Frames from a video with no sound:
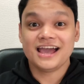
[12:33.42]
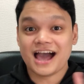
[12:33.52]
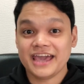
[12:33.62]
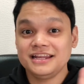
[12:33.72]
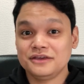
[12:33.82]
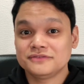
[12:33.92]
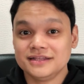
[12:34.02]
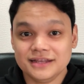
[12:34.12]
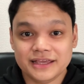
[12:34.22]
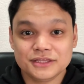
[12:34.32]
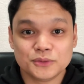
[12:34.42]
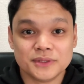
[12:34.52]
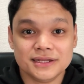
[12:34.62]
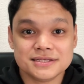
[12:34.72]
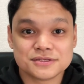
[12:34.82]
I left a link
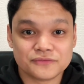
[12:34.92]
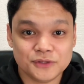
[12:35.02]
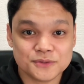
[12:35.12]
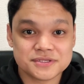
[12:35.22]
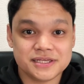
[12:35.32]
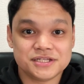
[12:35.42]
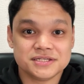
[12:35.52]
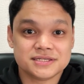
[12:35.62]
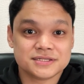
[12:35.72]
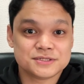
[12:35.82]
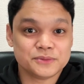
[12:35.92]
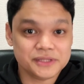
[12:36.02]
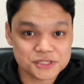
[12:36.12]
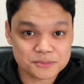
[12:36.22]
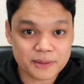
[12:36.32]
to a list of Yosei Shisetsu
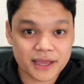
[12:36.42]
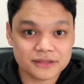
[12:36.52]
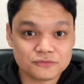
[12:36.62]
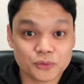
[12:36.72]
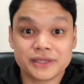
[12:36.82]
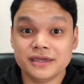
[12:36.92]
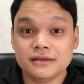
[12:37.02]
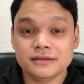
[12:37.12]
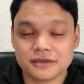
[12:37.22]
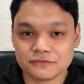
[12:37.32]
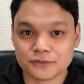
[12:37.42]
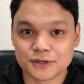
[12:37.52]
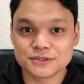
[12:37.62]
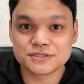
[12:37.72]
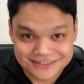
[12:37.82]
in Japan for
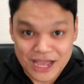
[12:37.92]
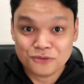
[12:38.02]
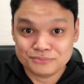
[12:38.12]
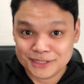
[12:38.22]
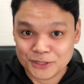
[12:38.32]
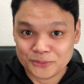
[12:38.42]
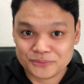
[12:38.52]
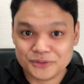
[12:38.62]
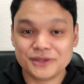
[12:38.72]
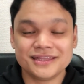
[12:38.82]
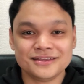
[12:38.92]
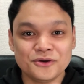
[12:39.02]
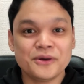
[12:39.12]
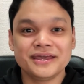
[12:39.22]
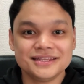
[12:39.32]
caregivers down below. You can
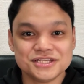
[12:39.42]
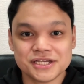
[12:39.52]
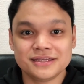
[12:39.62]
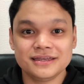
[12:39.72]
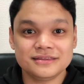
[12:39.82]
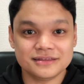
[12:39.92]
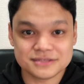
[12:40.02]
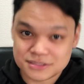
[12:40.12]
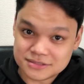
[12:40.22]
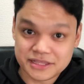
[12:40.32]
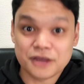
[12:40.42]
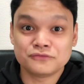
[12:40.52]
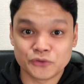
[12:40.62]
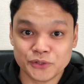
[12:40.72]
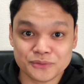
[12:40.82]
go ahead and check it. It's
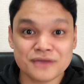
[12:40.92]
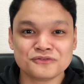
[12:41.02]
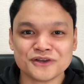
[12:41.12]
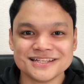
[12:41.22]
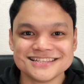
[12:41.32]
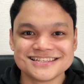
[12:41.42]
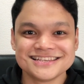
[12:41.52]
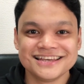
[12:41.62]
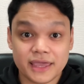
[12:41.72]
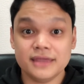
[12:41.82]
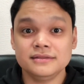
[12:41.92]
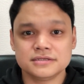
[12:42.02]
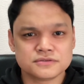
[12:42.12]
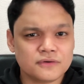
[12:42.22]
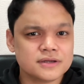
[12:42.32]
there for your reference. And
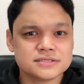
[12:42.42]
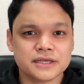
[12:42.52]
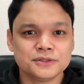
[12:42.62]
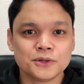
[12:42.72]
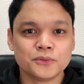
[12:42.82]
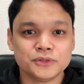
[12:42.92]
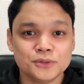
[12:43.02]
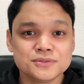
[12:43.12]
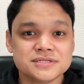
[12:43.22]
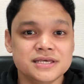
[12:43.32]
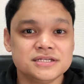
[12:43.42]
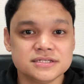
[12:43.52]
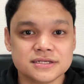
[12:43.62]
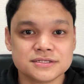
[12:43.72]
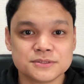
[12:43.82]
as far as I know, Yosei
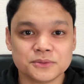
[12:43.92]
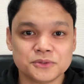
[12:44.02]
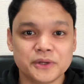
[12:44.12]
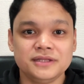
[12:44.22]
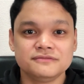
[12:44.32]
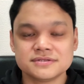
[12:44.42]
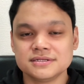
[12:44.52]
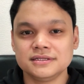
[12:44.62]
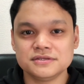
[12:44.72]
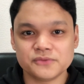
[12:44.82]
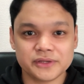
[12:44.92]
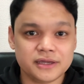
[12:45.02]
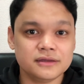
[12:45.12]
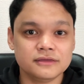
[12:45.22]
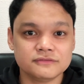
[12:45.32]
Shisetsu training facilities for
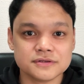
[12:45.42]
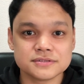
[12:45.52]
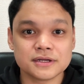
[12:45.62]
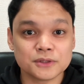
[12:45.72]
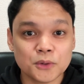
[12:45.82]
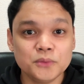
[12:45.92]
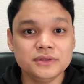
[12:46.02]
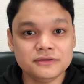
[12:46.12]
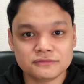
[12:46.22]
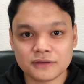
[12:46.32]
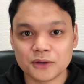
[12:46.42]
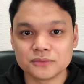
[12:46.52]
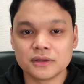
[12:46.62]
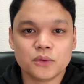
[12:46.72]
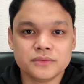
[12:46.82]
caregivers are only
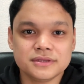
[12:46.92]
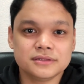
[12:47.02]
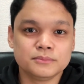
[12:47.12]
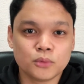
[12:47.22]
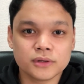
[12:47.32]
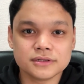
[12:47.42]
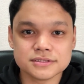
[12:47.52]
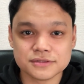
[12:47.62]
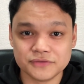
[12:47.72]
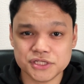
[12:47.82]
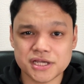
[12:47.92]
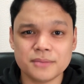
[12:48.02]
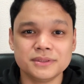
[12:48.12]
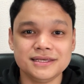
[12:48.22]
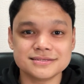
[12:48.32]
found within the borders of the
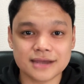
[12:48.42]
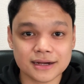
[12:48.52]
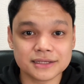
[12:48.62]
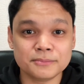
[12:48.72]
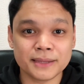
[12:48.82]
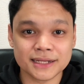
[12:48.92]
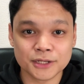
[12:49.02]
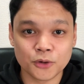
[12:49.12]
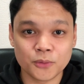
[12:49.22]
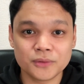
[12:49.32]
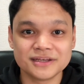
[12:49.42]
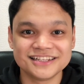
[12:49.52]
Japanese archipelago.